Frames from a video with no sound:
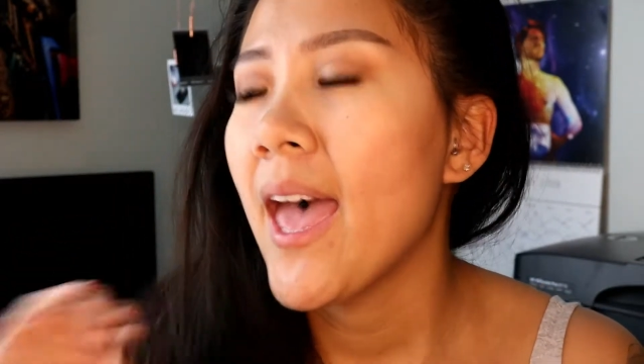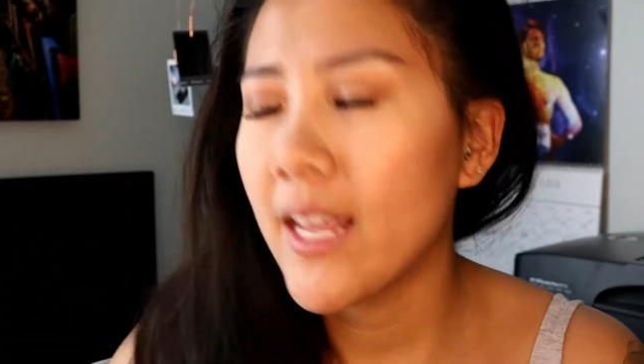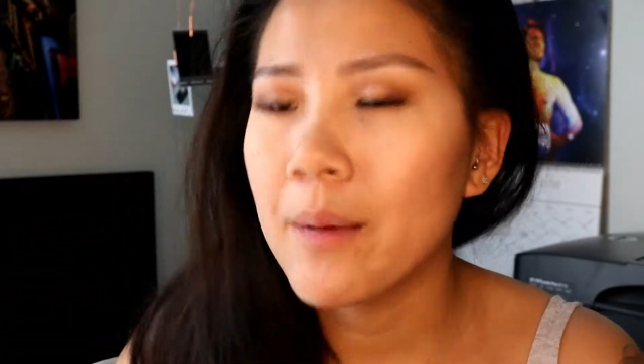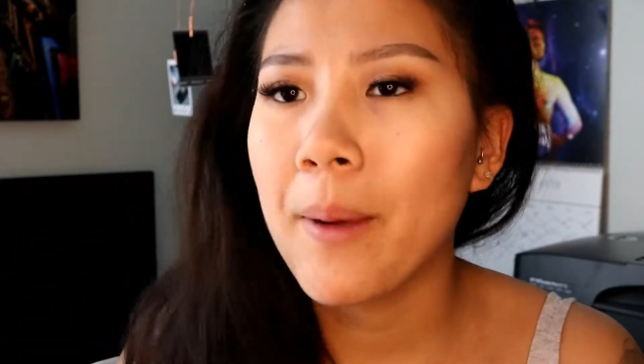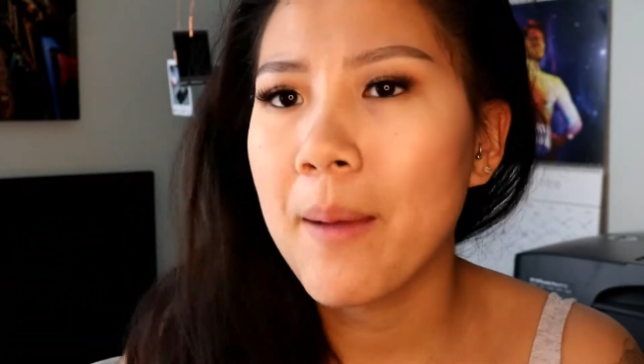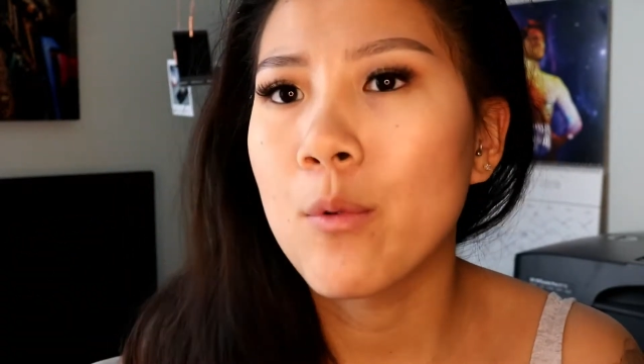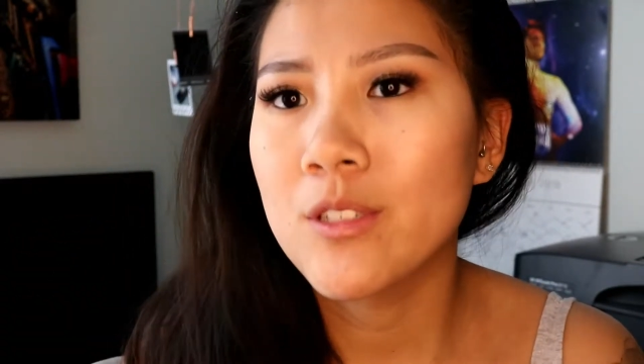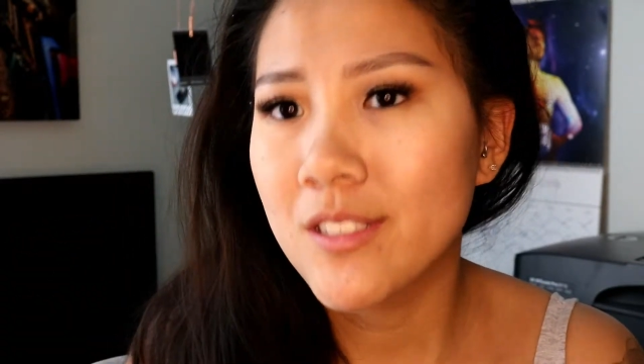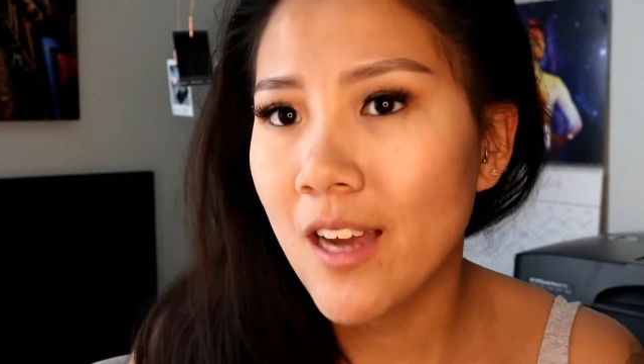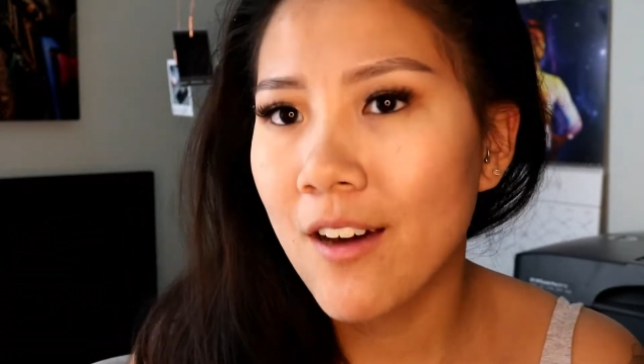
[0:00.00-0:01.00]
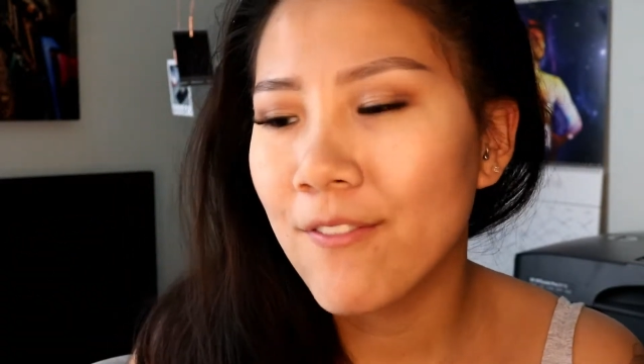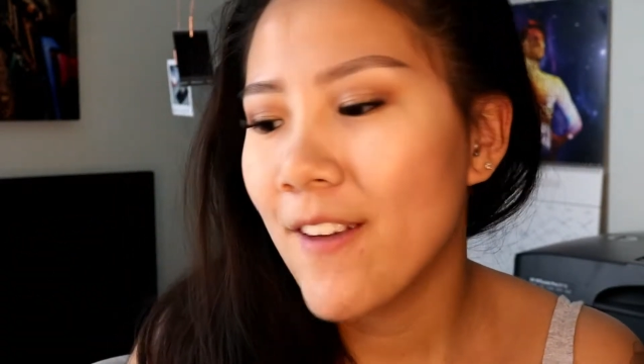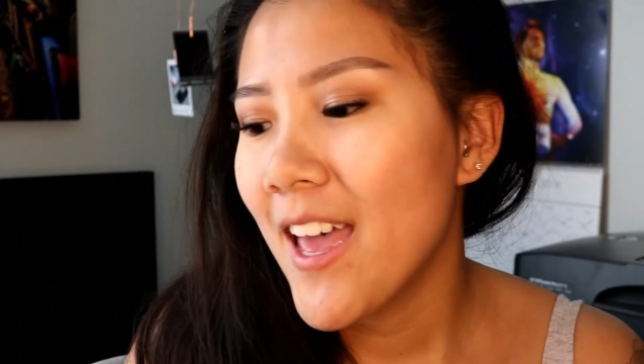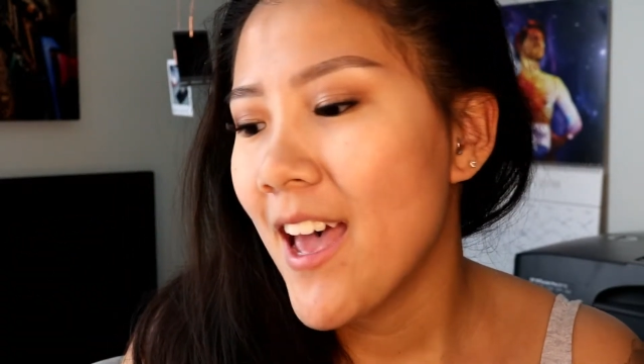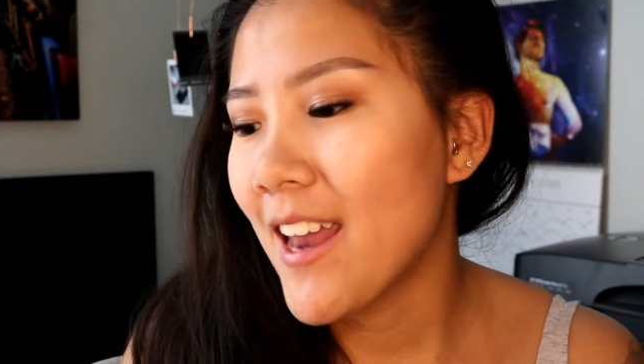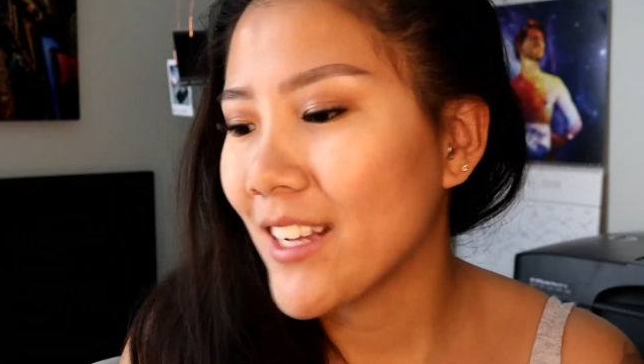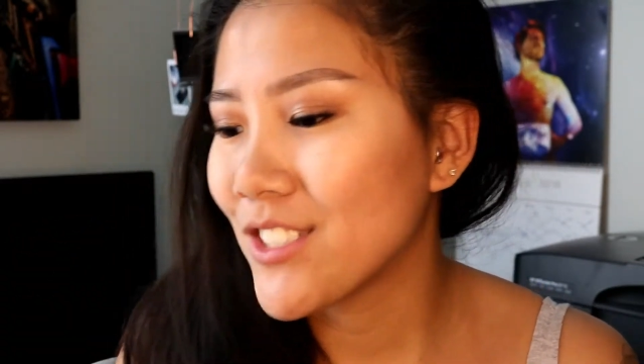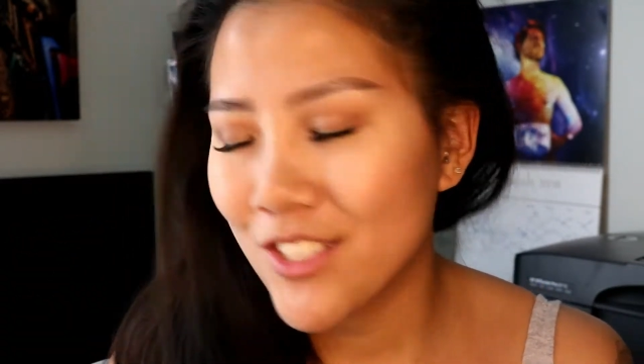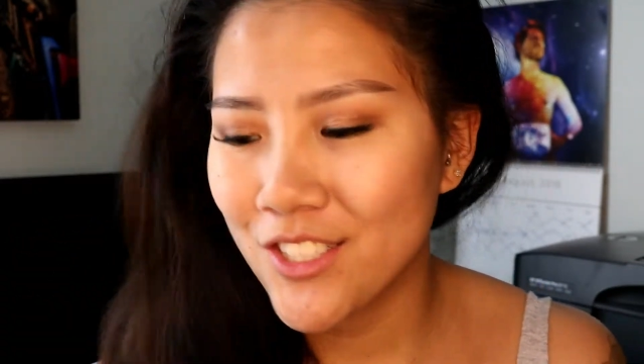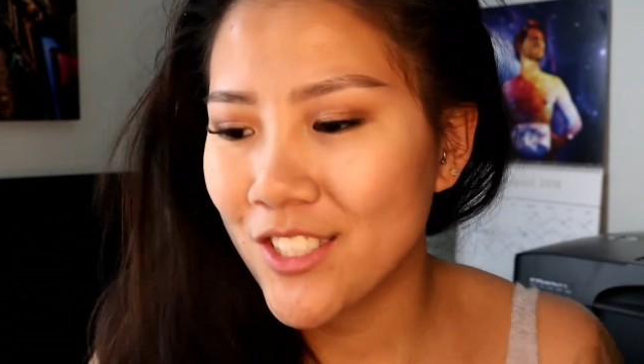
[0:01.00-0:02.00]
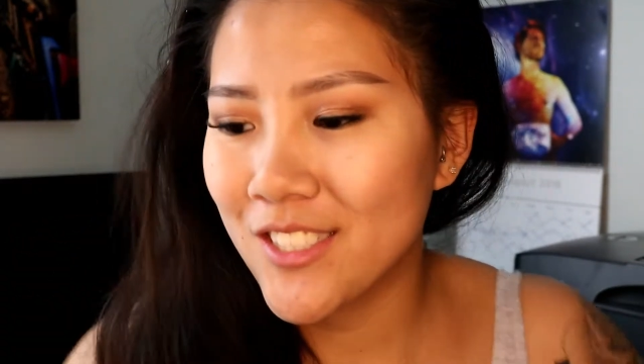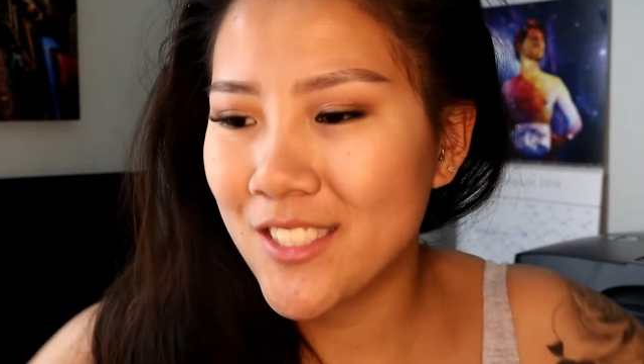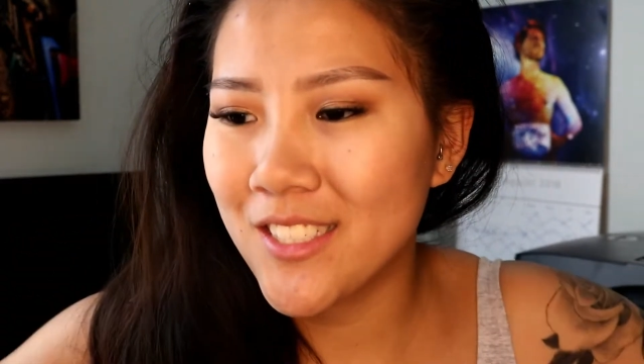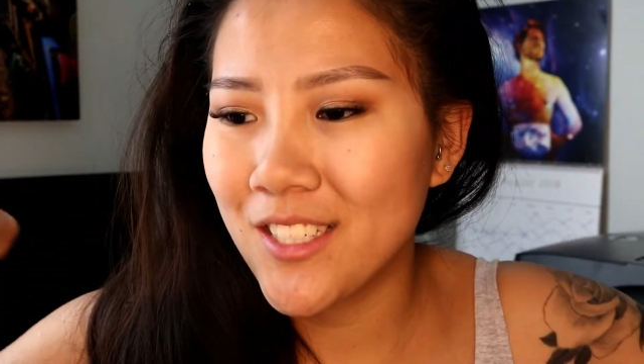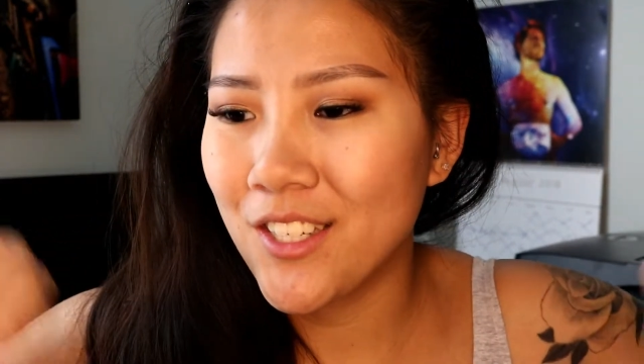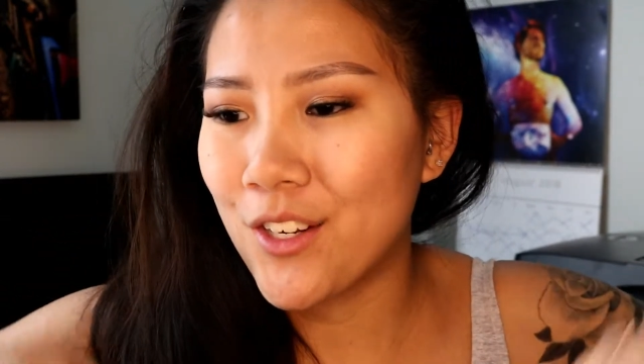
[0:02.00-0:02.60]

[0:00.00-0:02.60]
and I buy more stuff. And I should have just, you